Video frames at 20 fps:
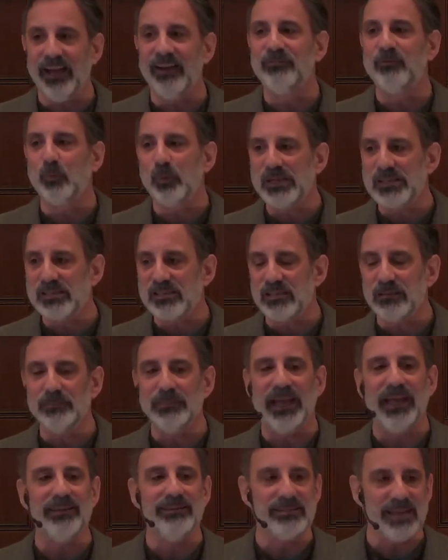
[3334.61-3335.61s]
of wisdom
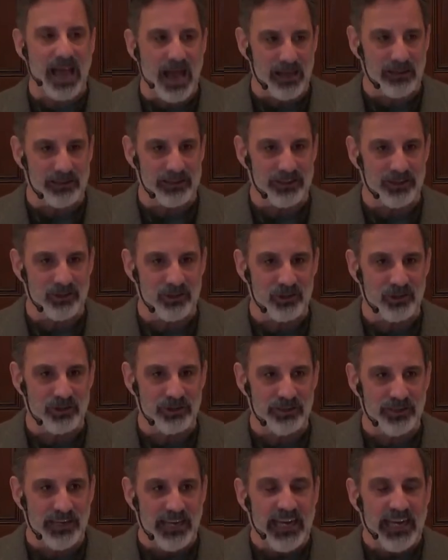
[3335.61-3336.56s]
and knowledge.